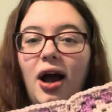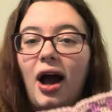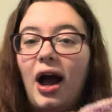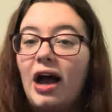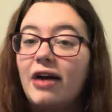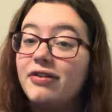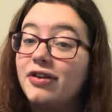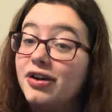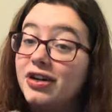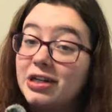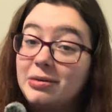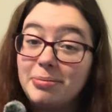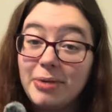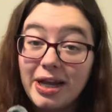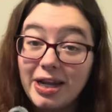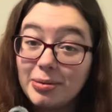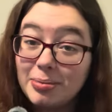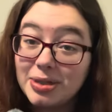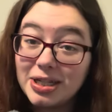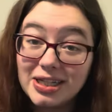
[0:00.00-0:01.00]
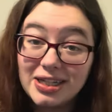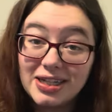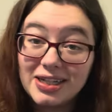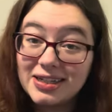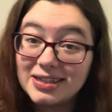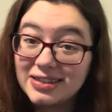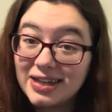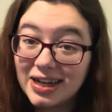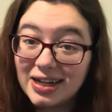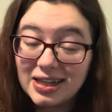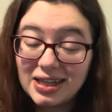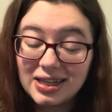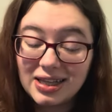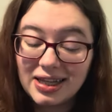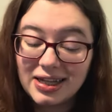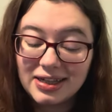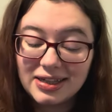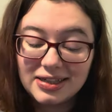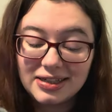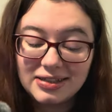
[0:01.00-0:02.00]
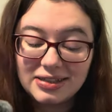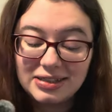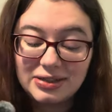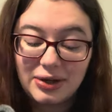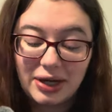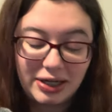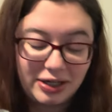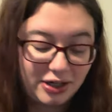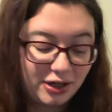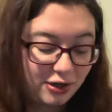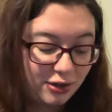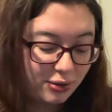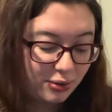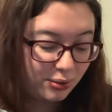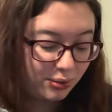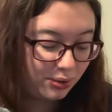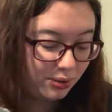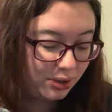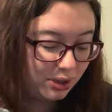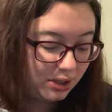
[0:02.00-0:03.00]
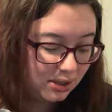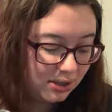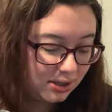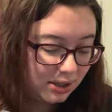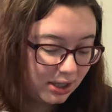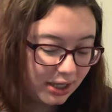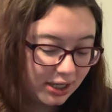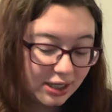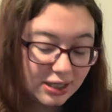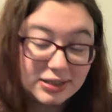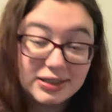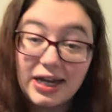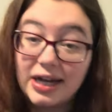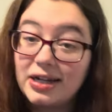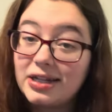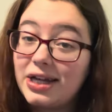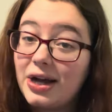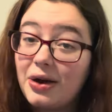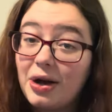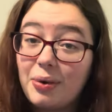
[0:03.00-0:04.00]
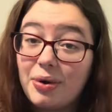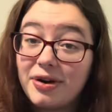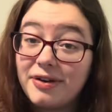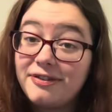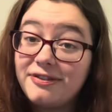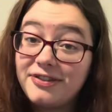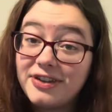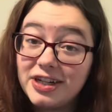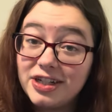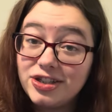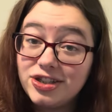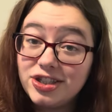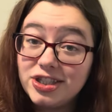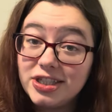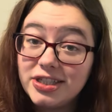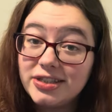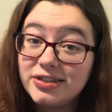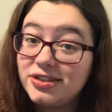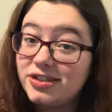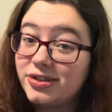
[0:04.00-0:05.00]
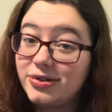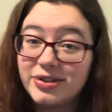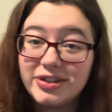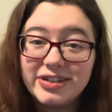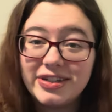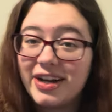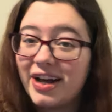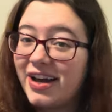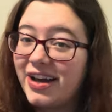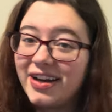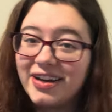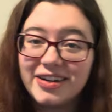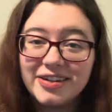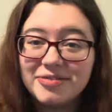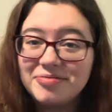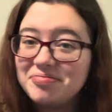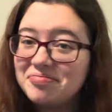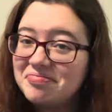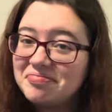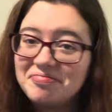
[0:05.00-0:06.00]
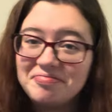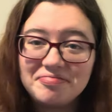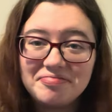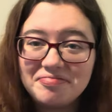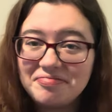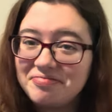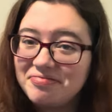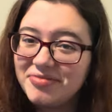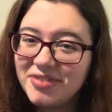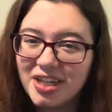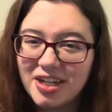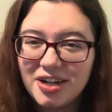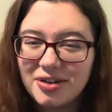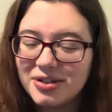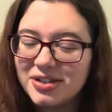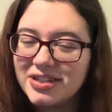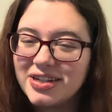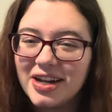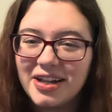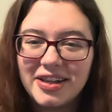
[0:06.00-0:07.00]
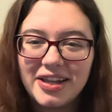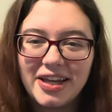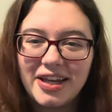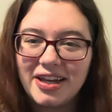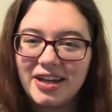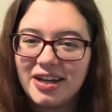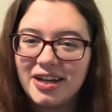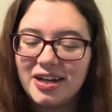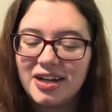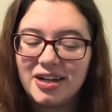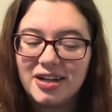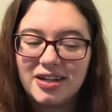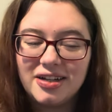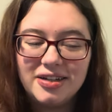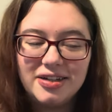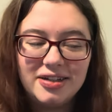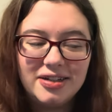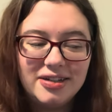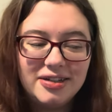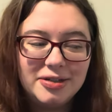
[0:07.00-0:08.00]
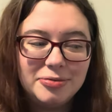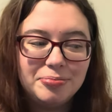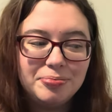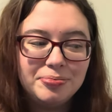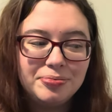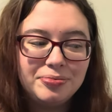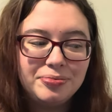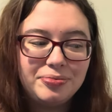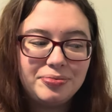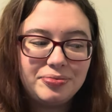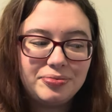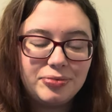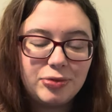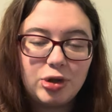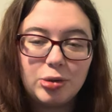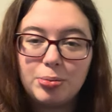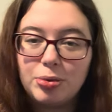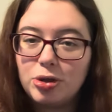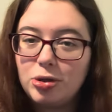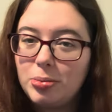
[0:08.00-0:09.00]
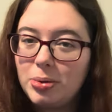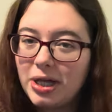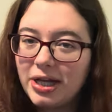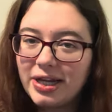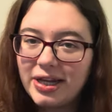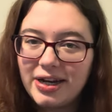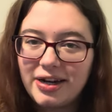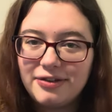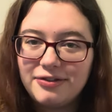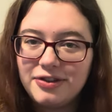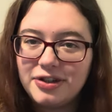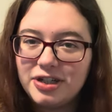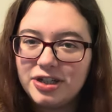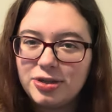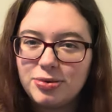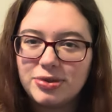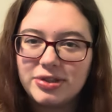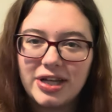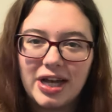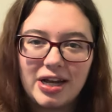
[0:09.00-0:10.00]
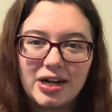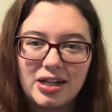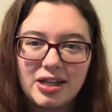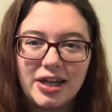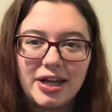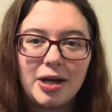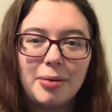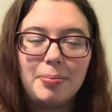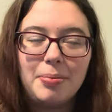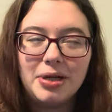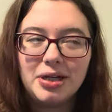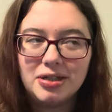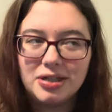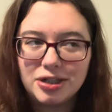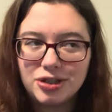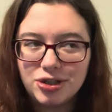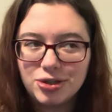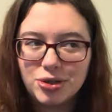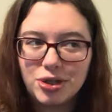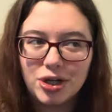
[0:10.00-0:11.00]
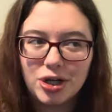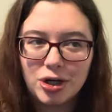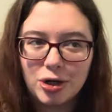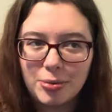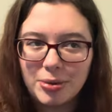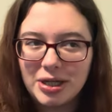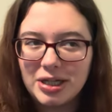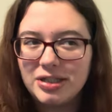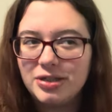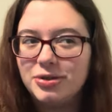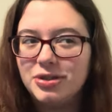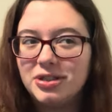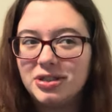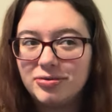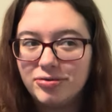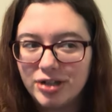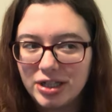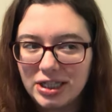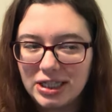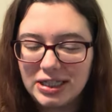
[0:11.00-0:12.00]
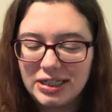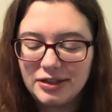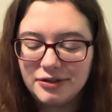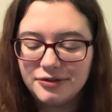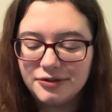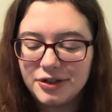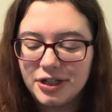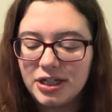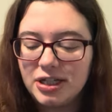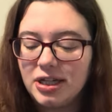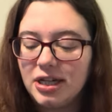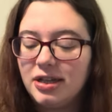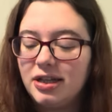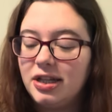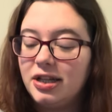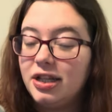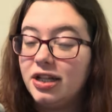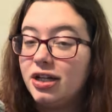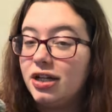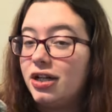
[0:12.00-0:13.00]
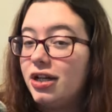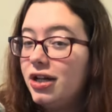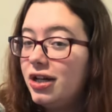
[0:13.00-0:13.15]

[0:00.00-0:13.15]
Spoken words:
I've already made a blanket exactly like this, so I know like exactly how I want to finish it. So it's not, it's not like the blue blanket I finished was kind of like a build as you go because it's really different, and then